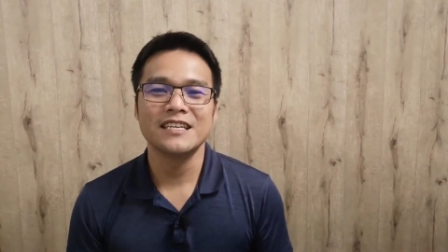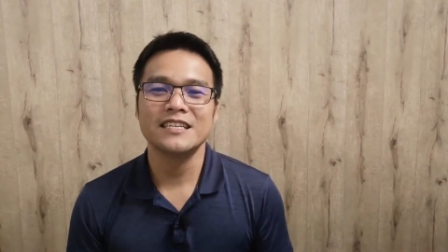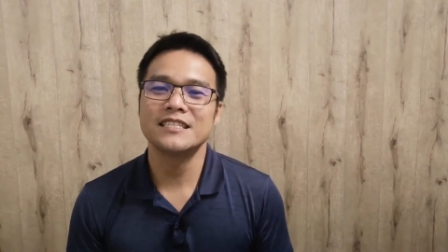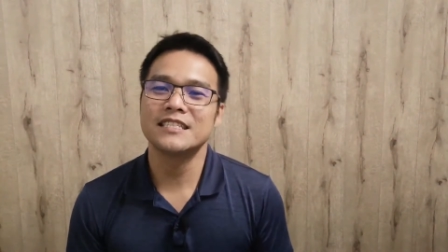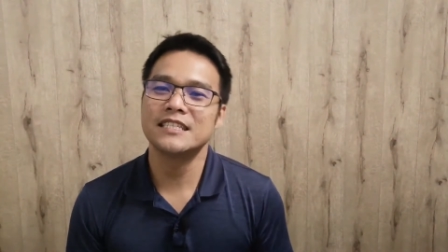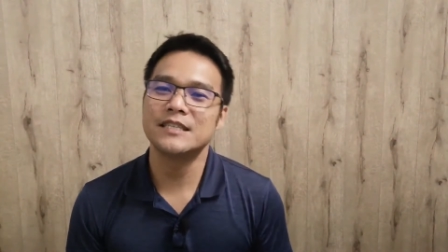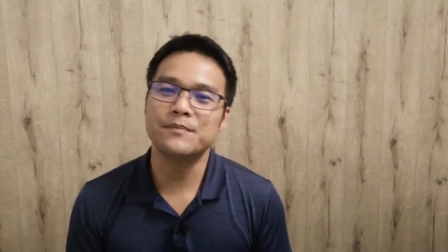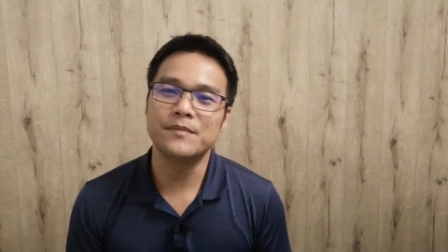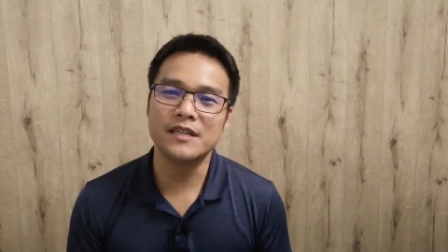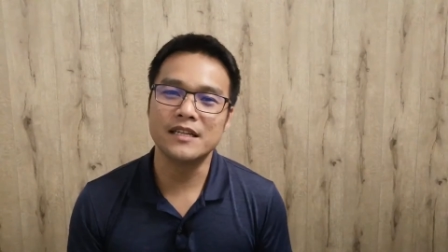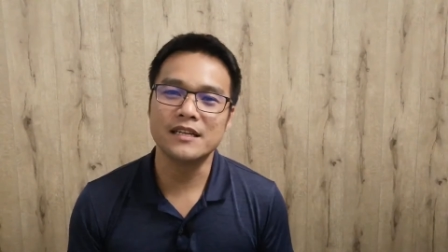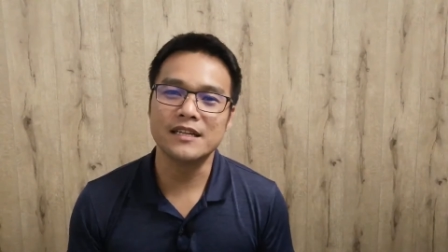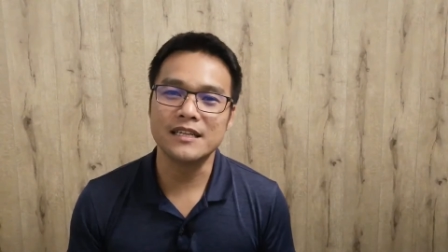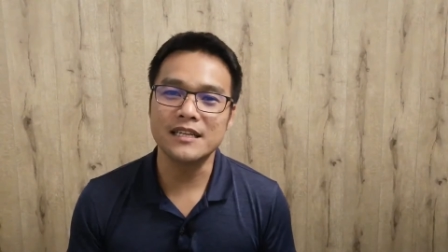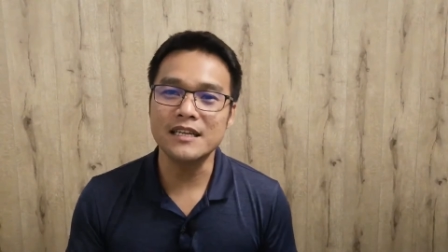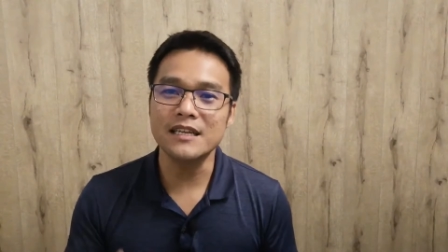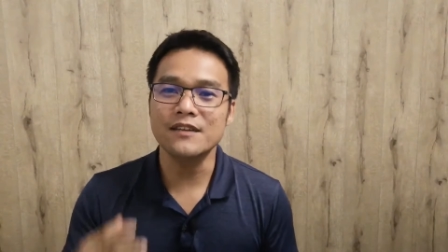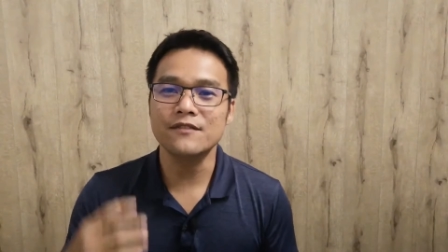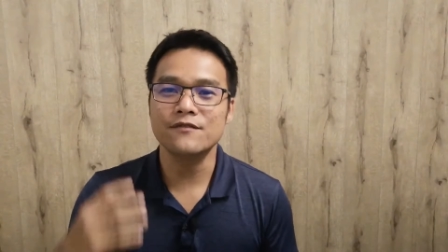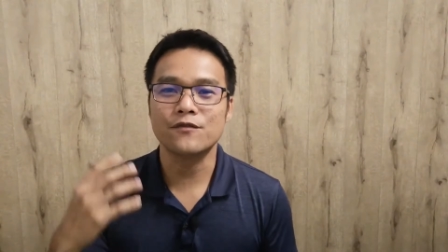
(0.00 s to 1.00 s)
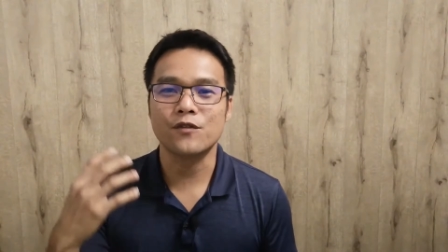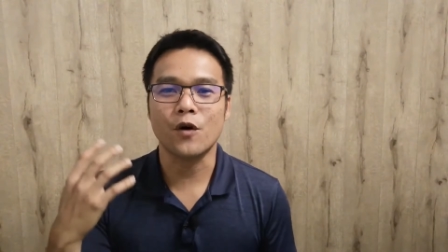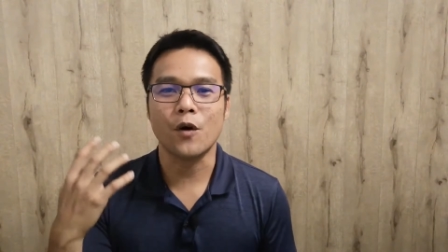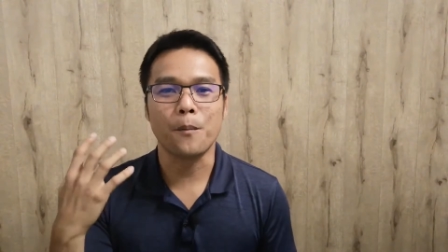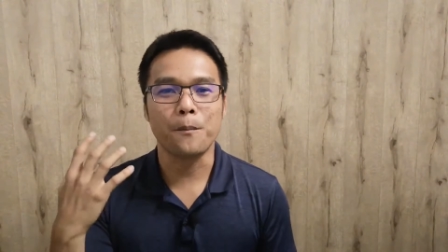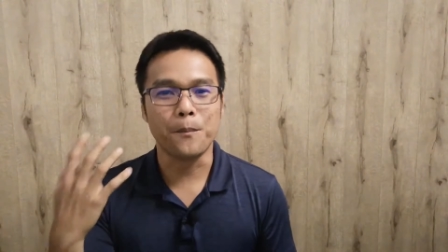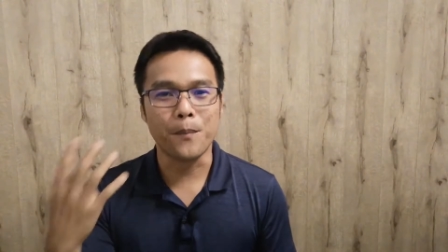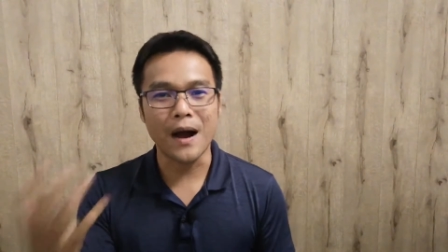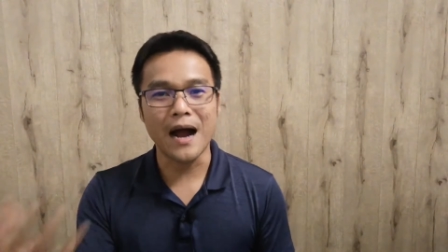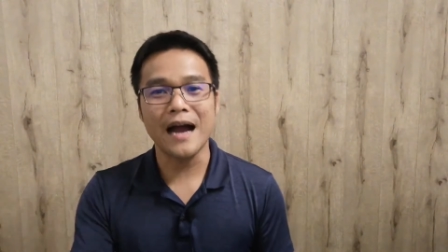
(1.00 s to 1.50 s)
Similarly,
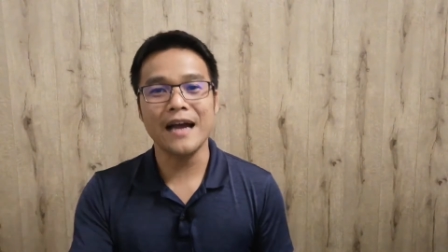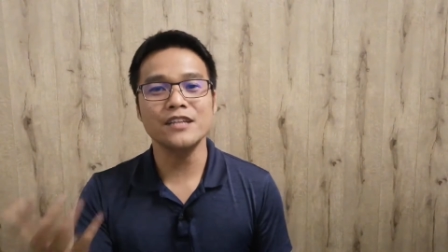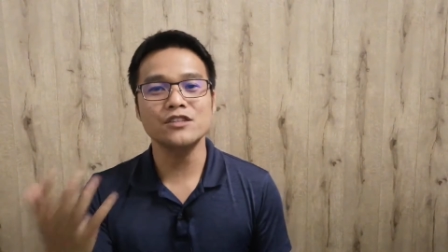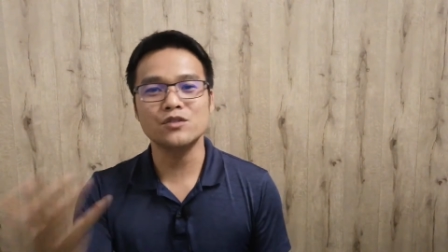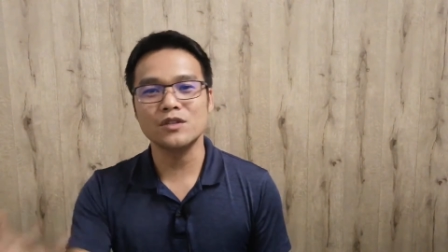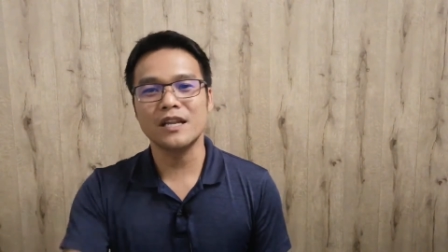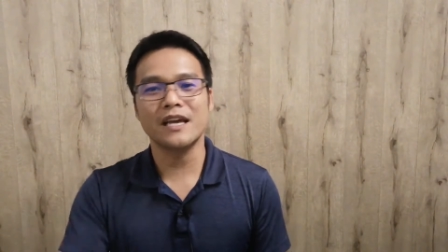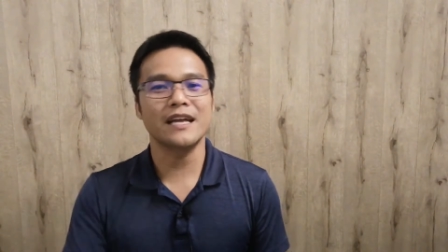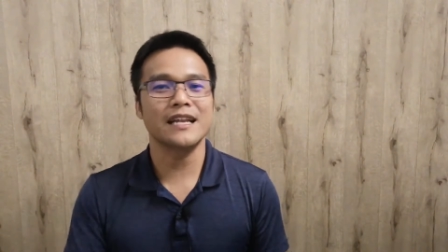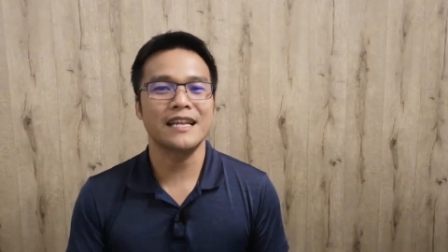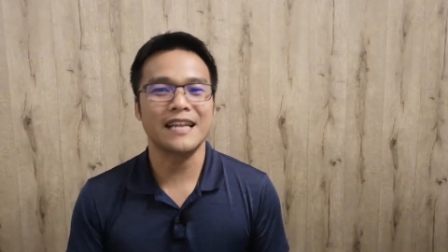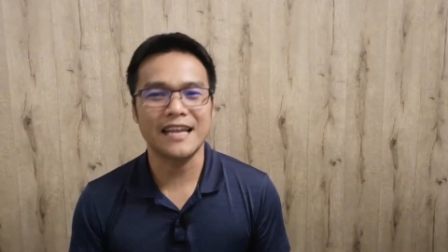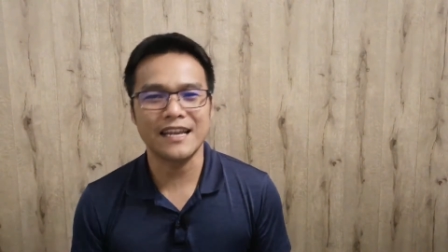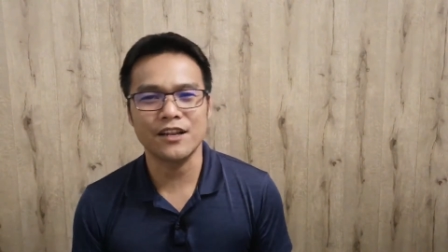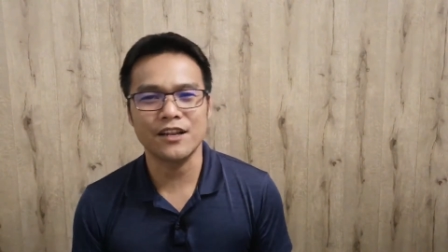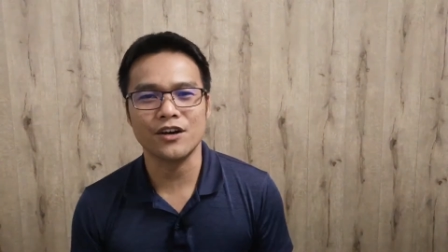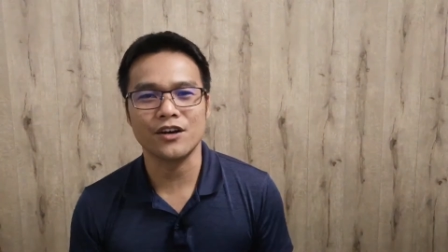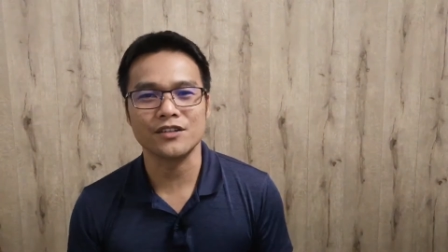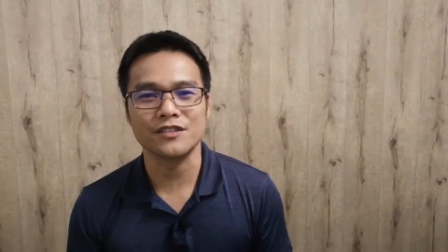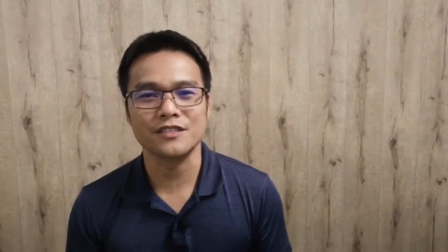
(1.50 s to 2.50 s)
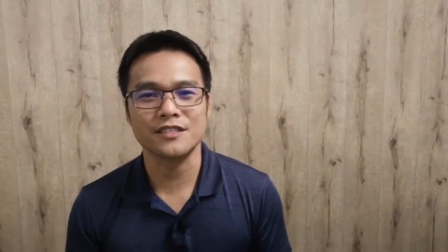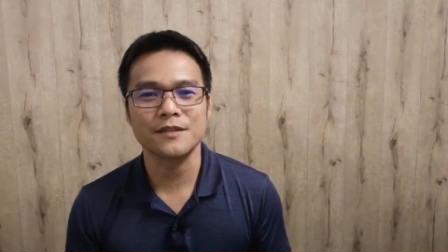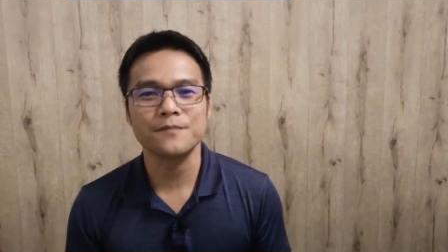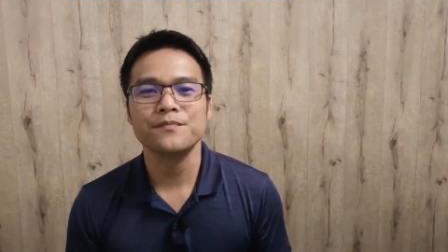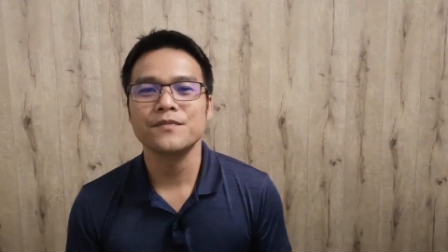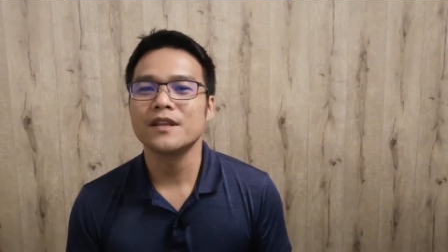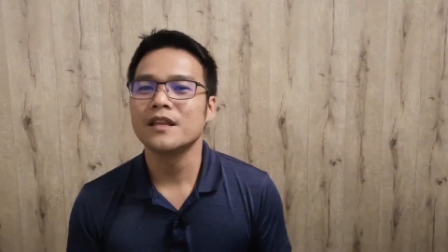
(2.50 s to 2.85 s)
for buy-to-let landlords,